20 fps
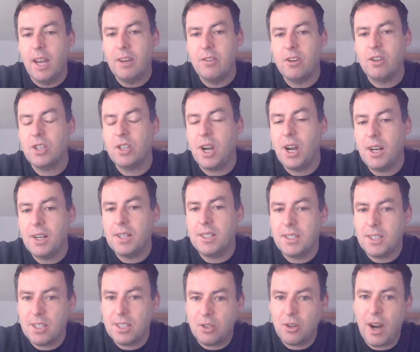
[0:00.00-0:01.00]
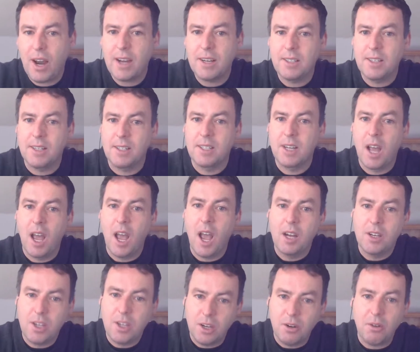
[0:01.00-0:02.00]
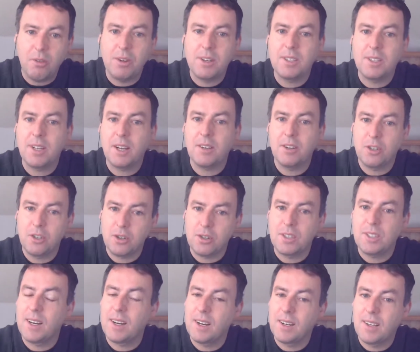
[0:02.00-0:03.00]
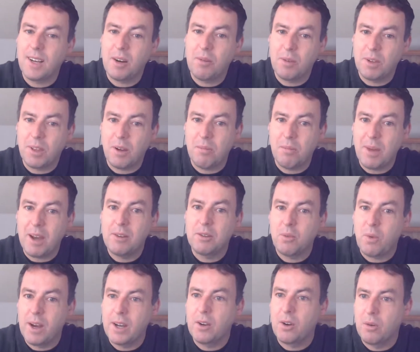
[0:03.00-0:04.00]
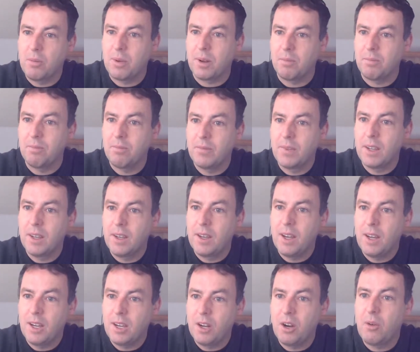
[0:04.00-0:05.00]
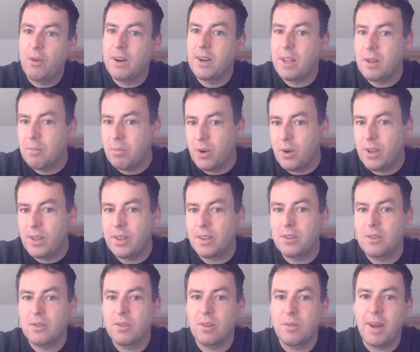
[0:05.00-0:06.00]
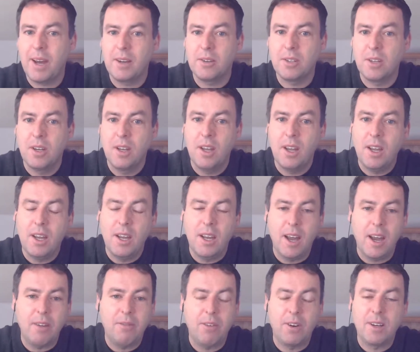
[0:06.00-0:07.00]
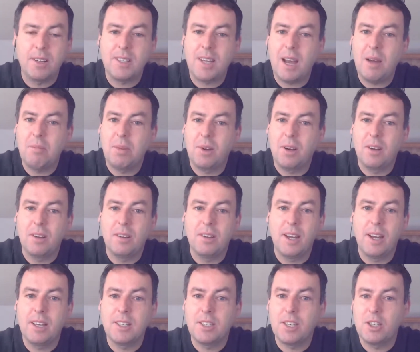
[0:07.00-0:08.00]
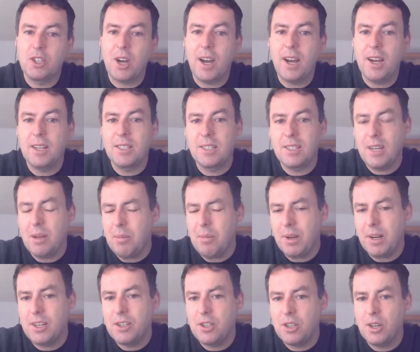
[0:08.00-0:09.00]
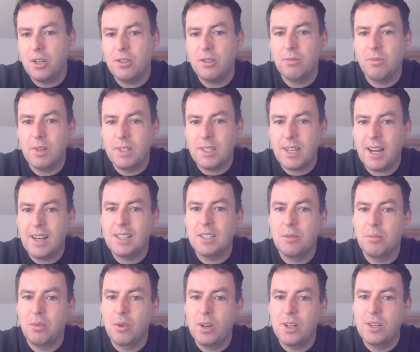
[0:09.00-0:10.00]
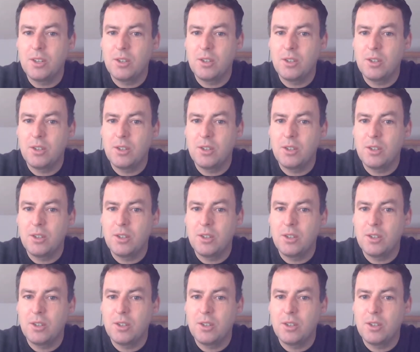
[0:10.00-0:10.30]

If your child is distracted, do you notice that they're just sitting there with their mouth wide open? Are they breathing through the mouth? for example, is the child, typically children will tend to breathe